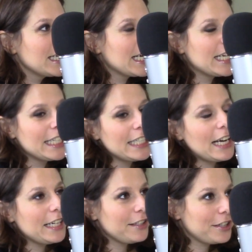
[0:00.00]
And in
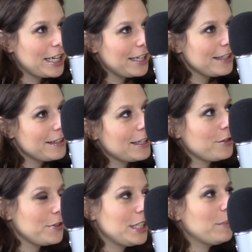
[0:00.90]
either case,
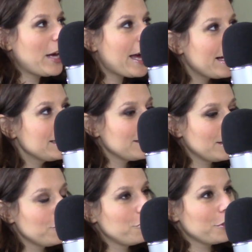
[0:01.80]
that's really
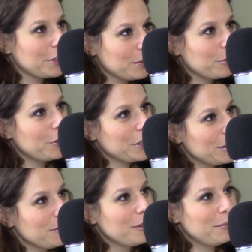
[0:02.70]
bad for the
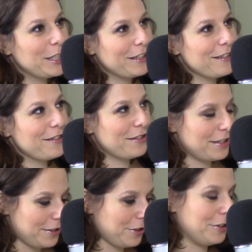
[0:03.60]
employer, because
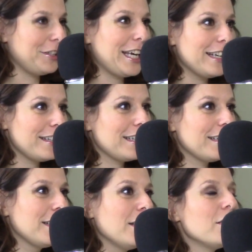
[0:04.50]
this is a good candidate.